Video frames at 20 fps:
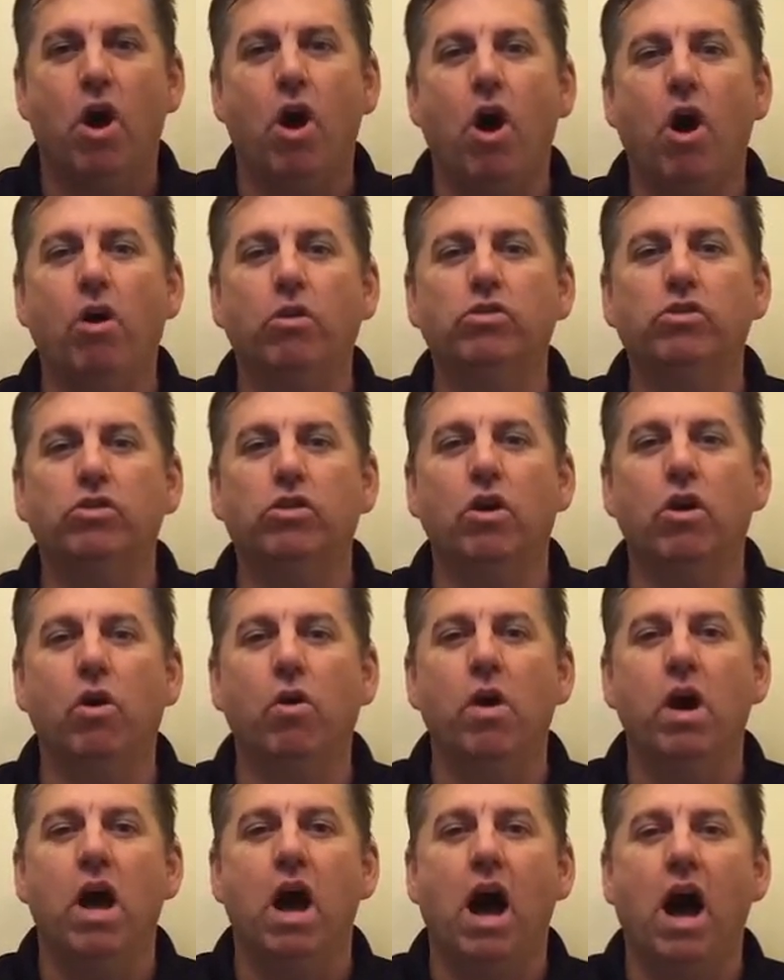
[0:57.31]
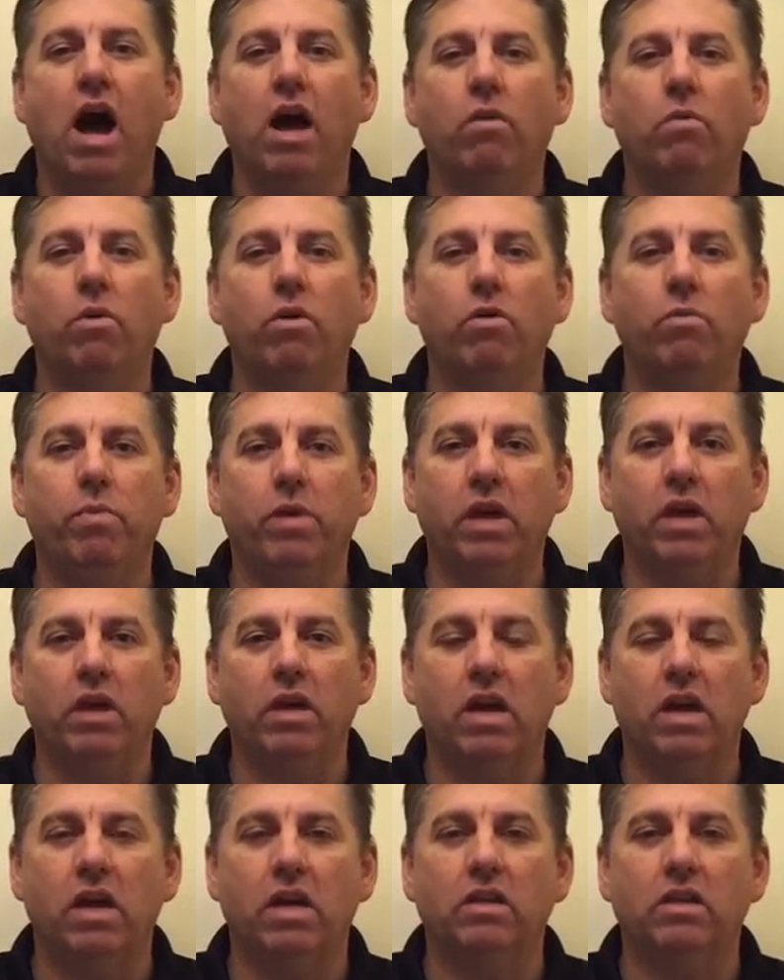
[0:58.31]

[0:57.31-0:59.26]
Also, I will be